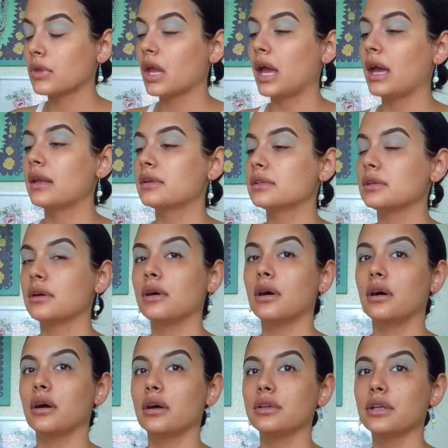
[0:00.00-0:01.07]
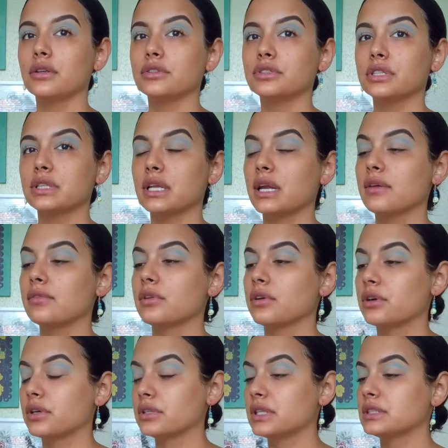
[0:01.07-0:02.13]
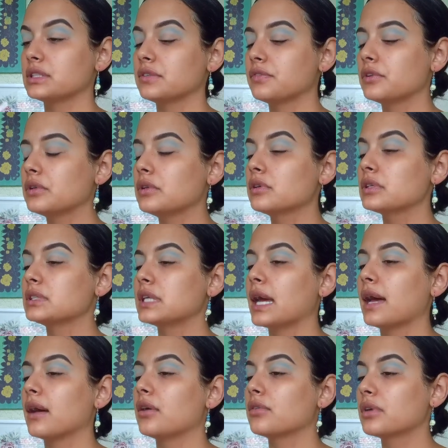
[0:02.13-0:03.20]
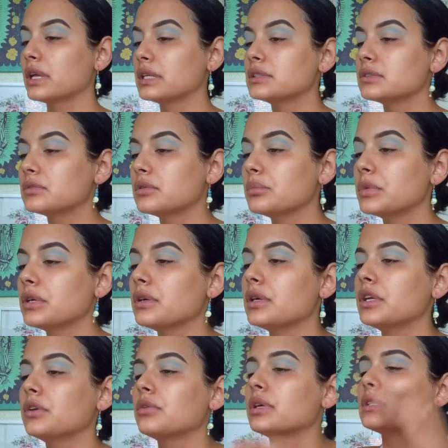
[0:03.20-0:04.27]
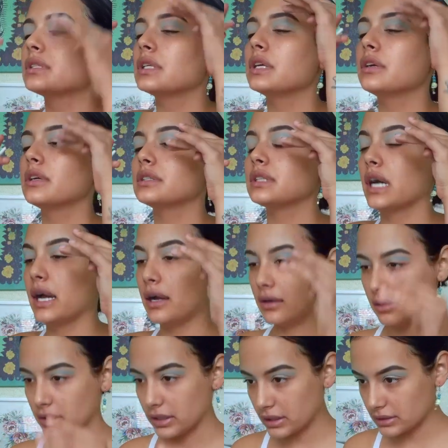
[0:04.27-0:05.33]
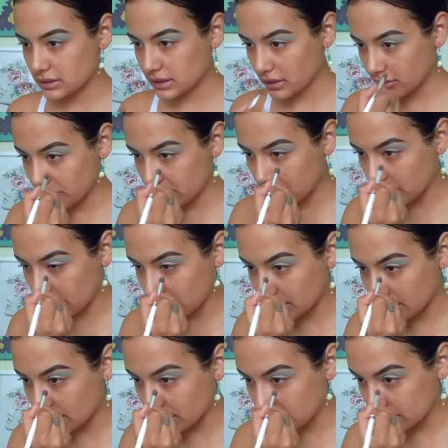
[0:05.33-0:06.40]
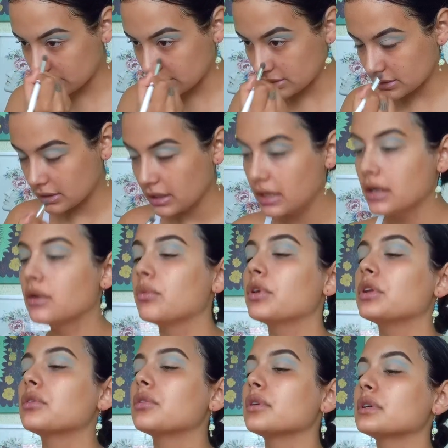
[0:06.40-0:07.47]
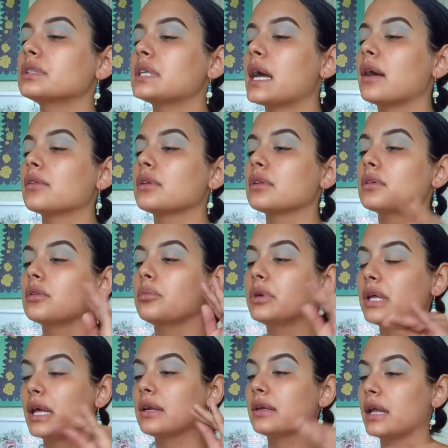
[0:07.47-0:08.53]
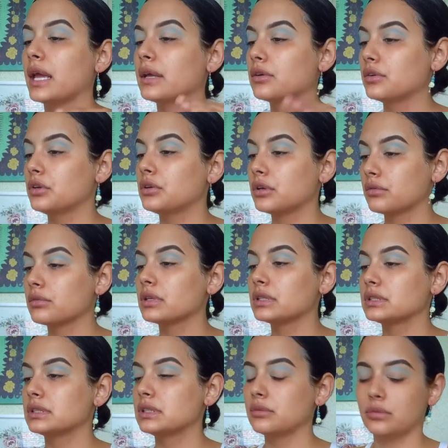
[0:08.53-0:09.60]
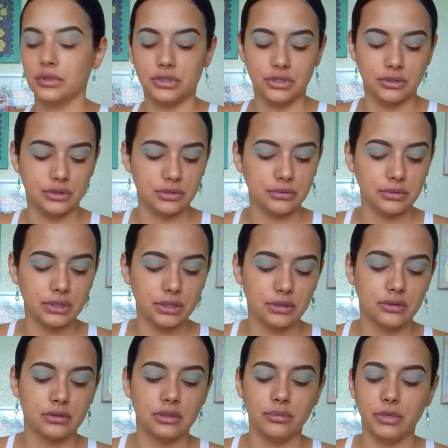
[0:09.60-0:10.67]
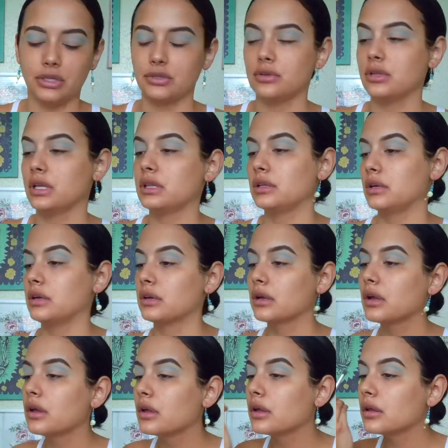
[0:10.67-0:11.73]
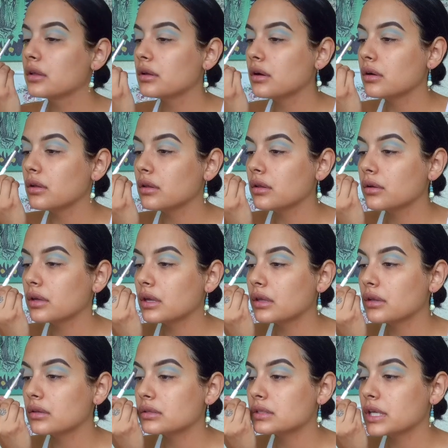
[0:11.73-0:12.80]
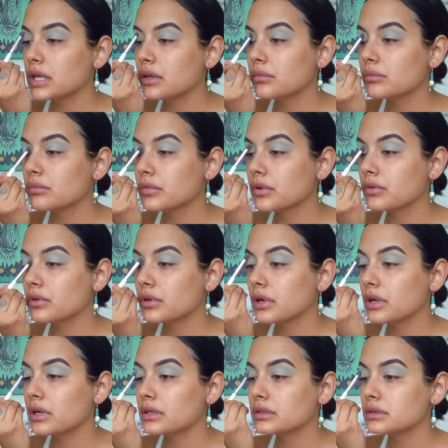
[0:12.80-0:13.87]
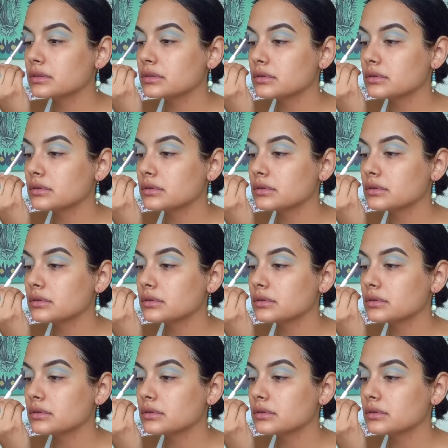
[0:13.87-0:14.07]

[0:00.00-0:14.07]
And another trick that I've learned is if you look down into a mirror, you can see your entire lid instead of being like this. When you look down a little bit at an angle, you can really see what you're doing to make sure that they're looking the same, both your eyes.